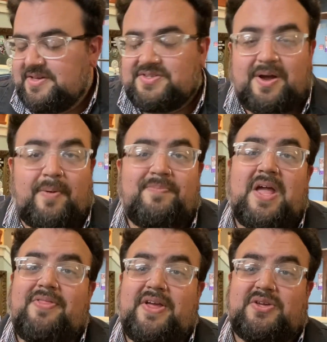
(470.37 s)
So
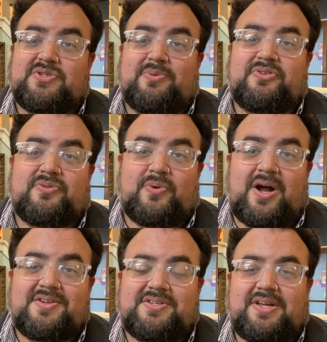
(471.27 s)
thank you so much for
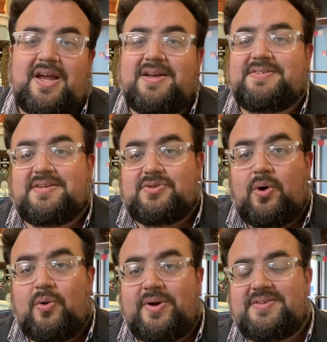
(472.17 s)
watching, guys. As
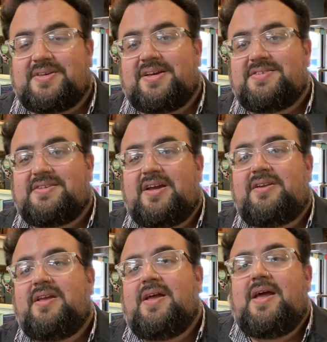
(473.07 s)
always, like I said,
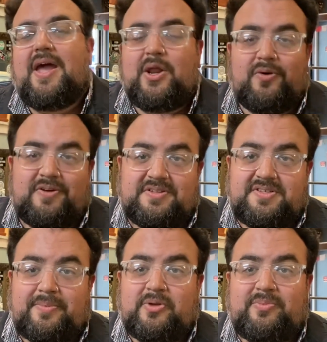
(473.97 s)
head over to
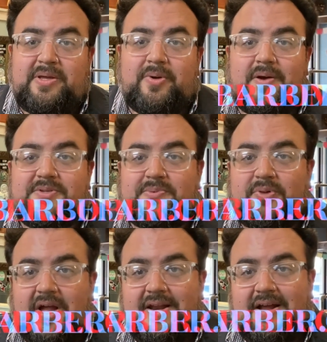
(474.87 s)

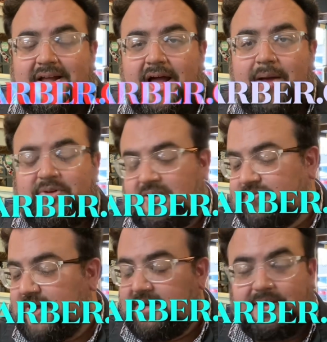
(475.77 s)
WBBarberSupply.com. You can
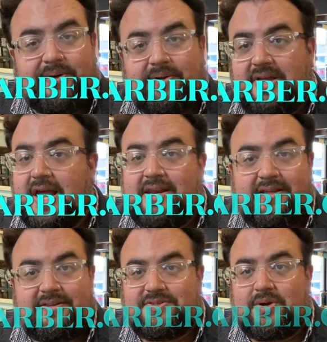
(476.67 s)
find literally any
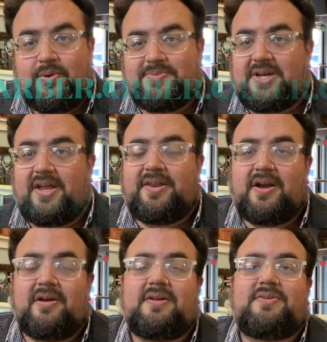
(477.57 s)
of these combs on
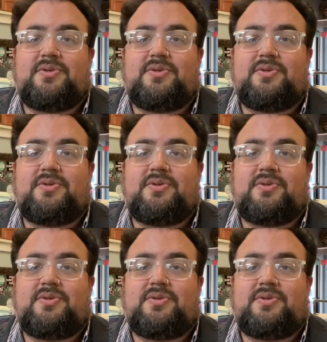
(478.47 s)
there.